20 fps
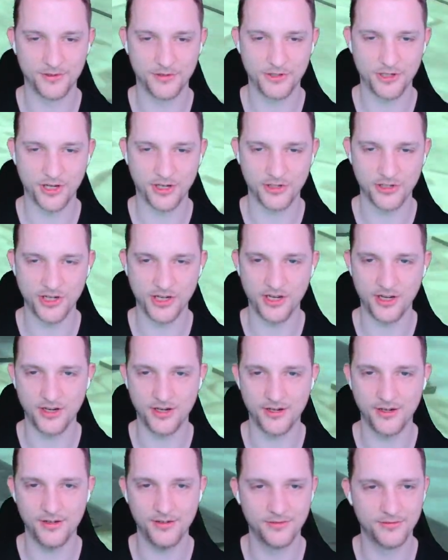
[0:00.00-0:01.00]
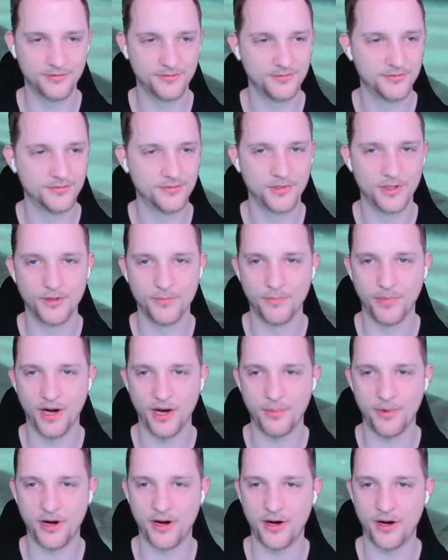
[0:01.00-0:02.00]
Ching ching. Bye
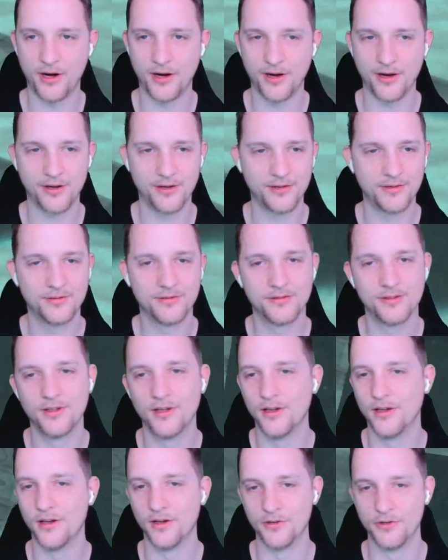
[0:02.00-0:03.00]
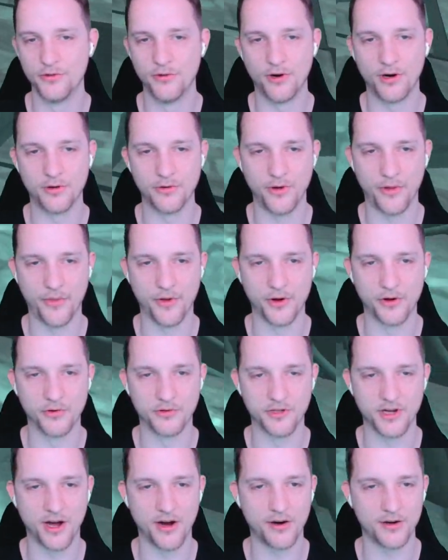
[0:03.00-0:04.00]
bye. You are not the
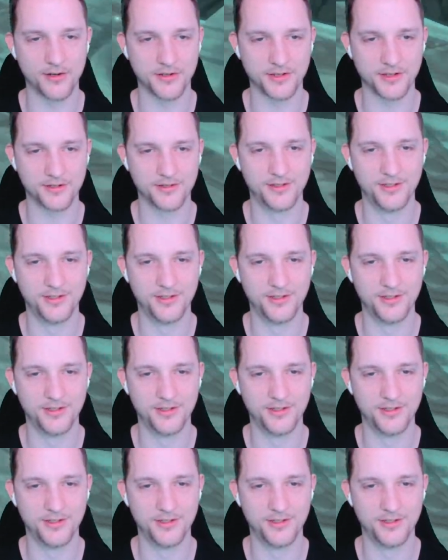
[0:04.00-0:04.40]
good guard.